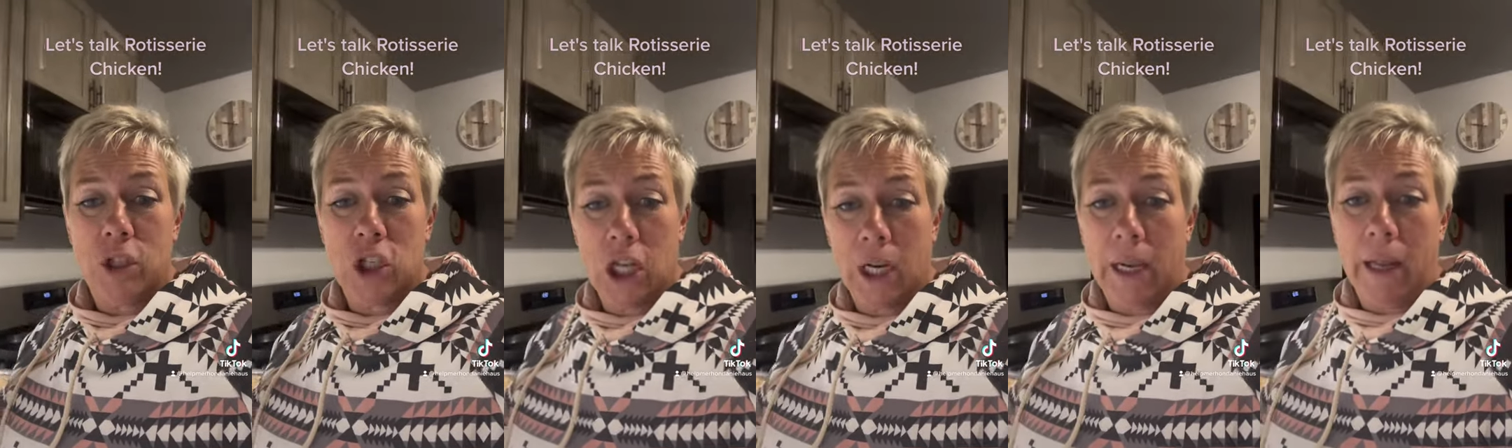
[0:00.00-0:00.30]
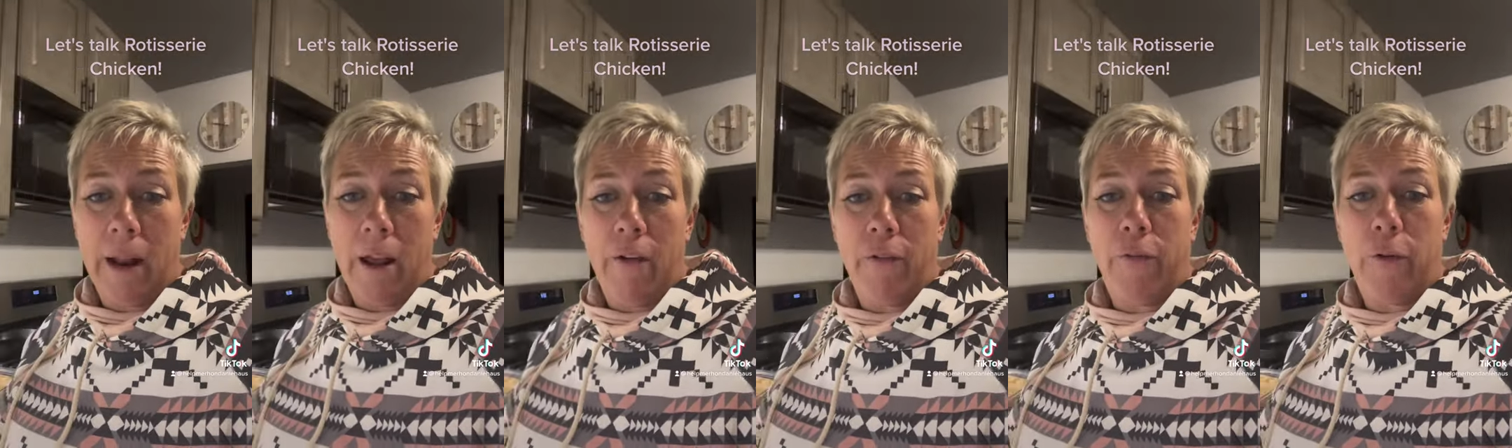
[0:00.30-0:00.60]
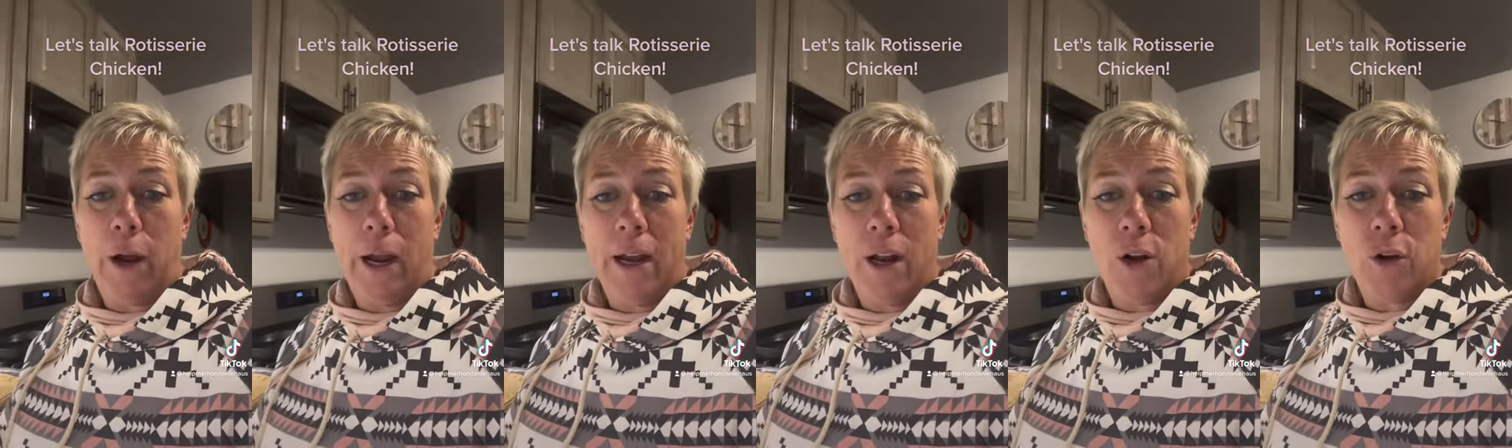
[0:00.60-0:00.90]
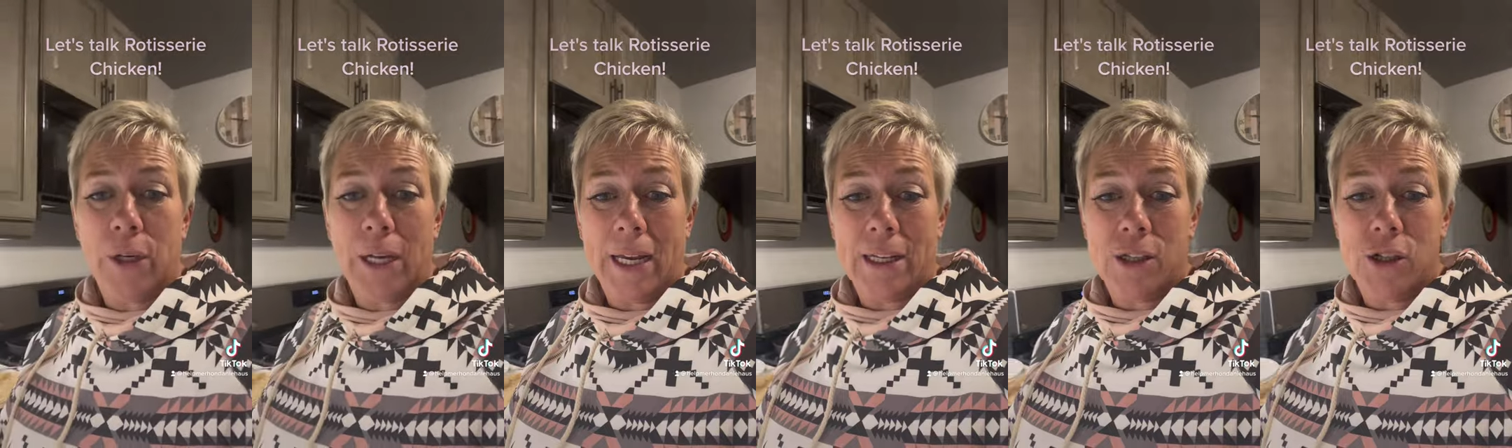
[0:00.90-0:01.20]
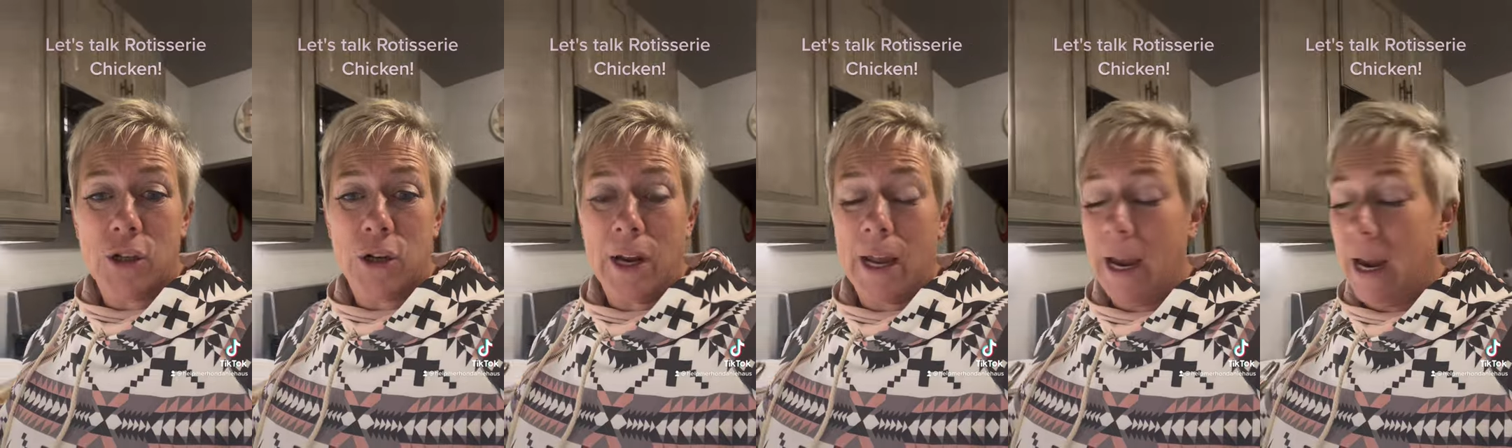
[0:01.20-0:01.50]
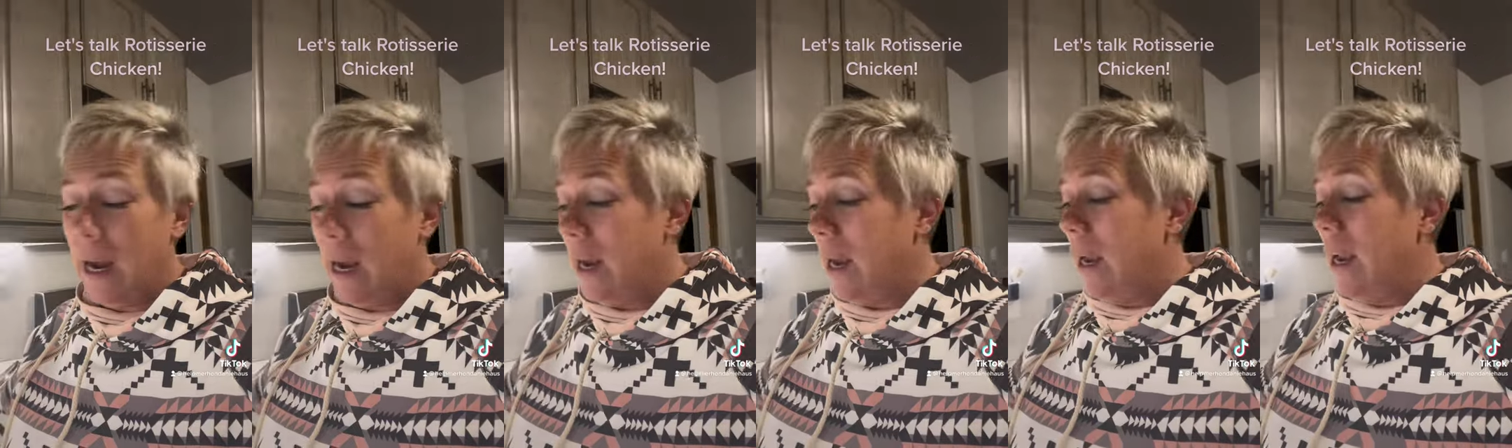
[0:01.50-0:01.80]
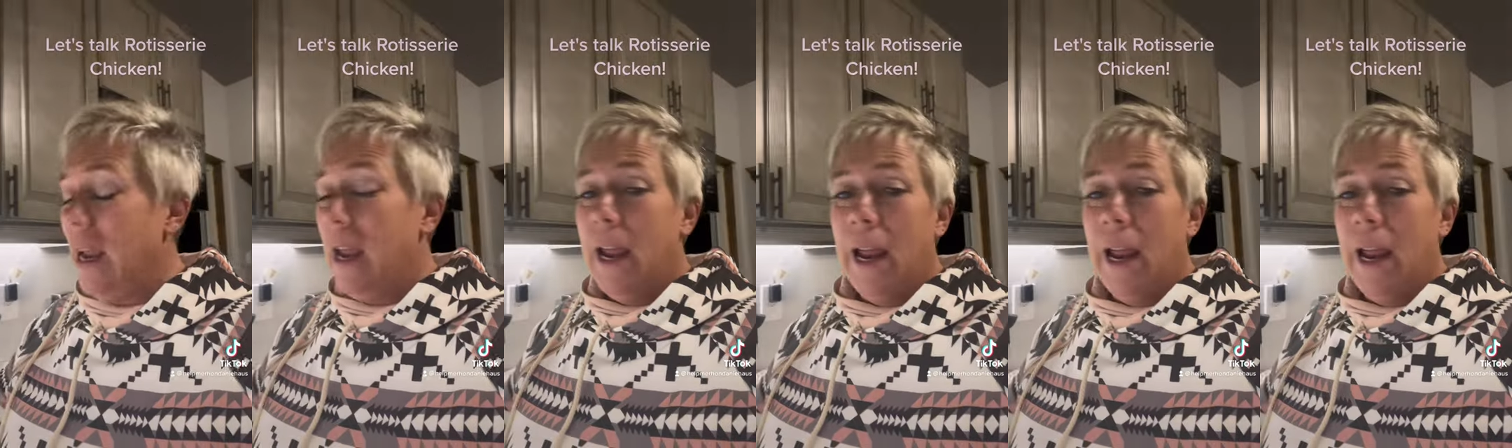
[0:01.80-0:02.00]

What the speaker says: chicken Alfredo yesterday.